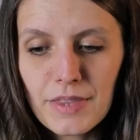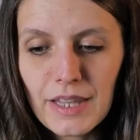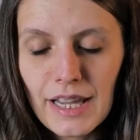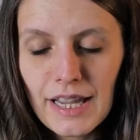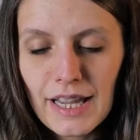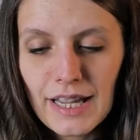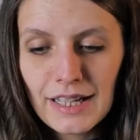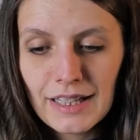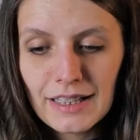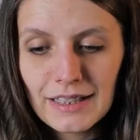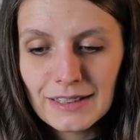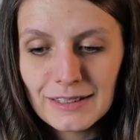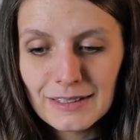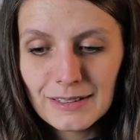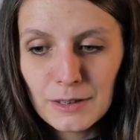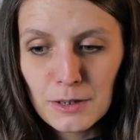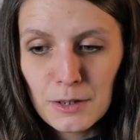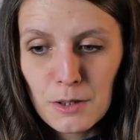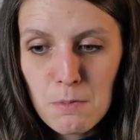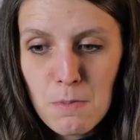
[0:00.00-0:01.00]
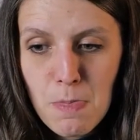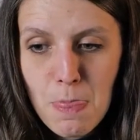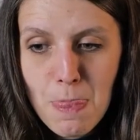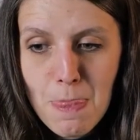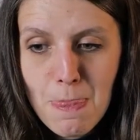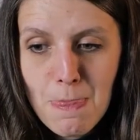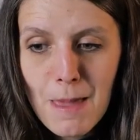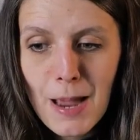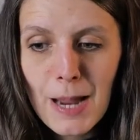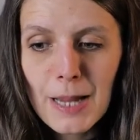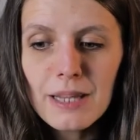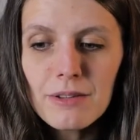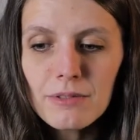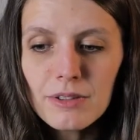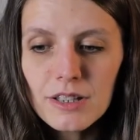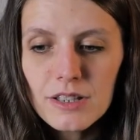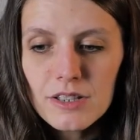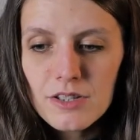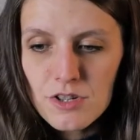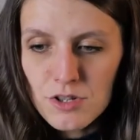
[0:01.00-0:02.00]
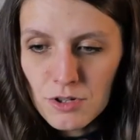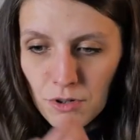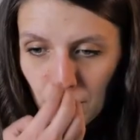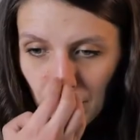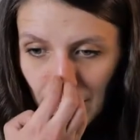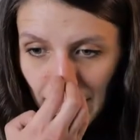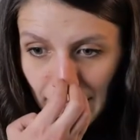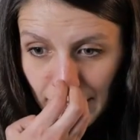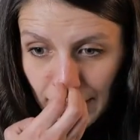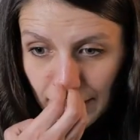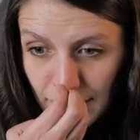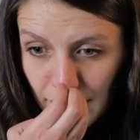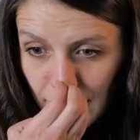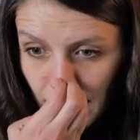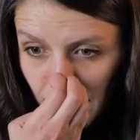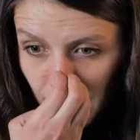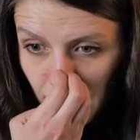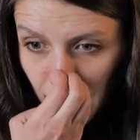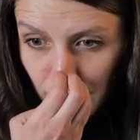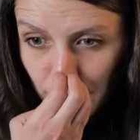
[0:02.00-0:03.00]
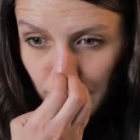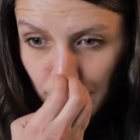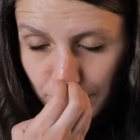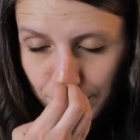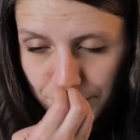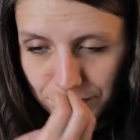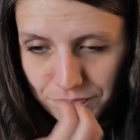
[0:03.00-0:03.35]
And um, I even joined um,